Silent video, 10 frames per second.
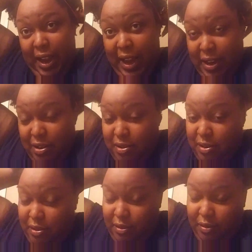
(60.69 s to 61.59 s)
I
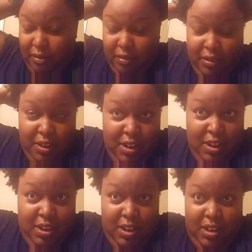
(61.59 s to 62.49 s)
looked,
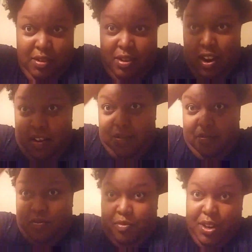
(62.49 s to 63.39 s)
you
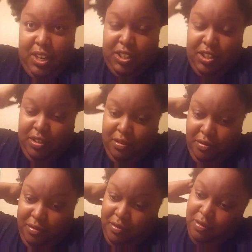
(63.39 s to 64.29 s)
know, which,
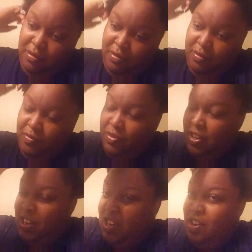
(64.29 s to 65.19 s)

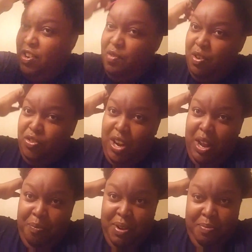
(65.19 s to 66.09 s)
you know, you want to try
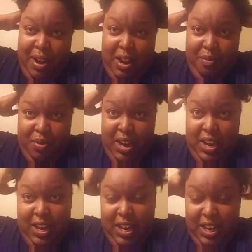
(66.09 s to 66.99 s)
to peep out what
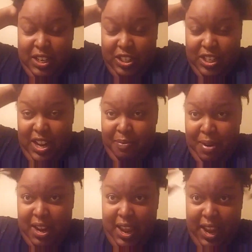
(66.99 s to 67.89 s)
kind of energy they
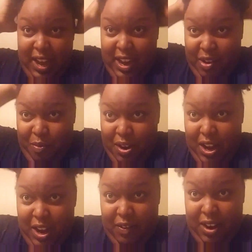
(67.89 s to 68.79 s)
made ahead or
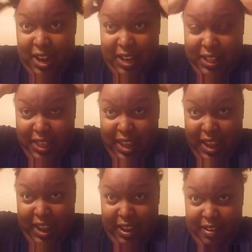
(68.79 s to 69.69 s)
whatever like
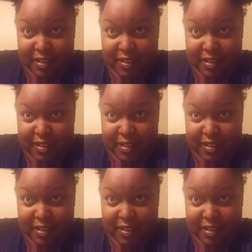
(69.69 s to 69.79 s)
that.